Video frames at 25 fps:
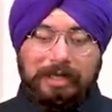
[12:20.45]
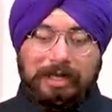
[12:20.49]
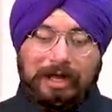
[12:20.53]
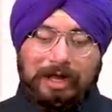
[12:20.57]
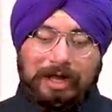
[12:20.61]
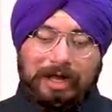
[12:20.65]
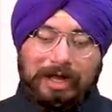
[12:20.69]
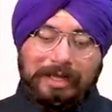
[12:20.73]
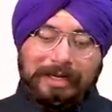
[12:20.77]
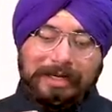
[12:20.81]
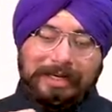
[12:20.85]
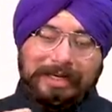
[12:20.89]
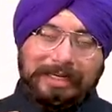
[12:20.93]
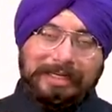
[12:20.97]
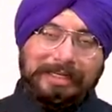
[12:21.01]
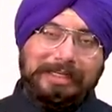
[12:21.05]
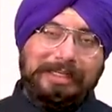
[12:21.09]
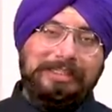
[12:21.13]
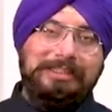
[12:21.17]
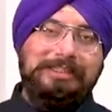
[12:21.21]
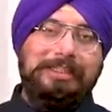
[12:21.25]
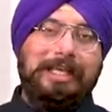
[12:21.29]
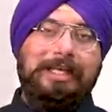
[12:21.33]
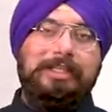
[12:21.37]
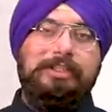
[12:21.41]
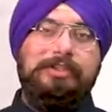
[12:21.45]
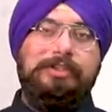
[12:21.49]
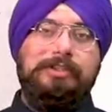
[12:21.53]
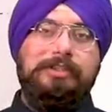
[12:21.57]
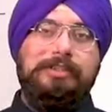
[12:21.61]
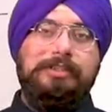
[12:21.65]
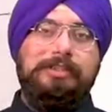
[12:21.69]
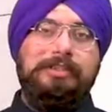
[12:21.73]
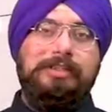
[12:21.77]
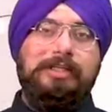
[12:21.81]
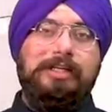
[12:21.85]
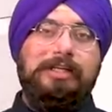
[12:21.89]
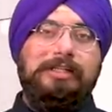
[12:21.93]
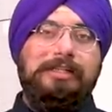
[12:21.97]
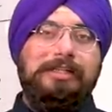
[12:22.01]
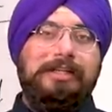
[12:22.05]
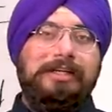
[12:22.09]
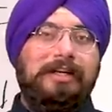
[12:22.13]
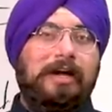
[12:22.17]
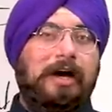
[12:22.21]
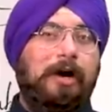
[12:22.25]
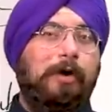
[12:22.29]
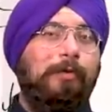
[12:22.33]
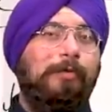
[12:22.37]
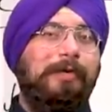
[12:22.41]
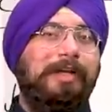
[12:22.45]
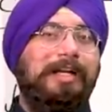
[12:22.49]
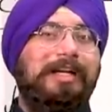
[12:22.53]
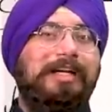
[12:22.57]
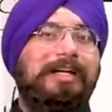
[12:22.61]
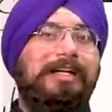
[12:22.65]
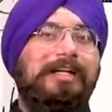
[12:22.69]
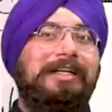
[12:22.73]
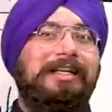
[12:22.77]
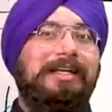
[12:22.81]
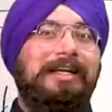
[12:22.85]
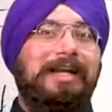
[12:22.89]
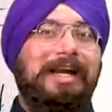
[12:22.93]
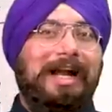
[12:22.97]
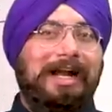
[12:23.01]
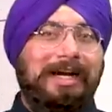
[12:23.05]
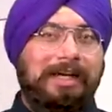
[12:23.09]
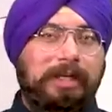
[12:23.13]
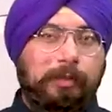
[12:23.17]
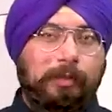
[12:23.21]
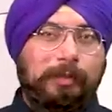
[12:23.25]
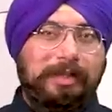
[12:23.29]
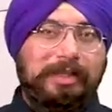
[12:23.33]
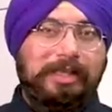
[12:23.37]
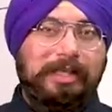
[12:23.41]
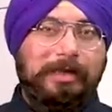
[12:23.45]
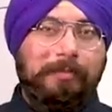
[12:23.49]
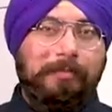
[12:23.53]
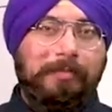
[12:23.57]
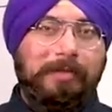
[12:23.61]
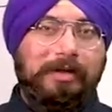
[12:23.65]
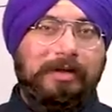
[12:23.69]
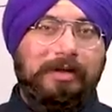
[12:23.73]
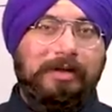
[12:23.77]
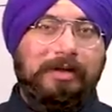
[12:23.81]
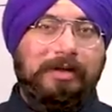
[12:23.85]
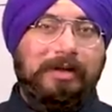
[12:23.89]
our intersections, that how we interact with them,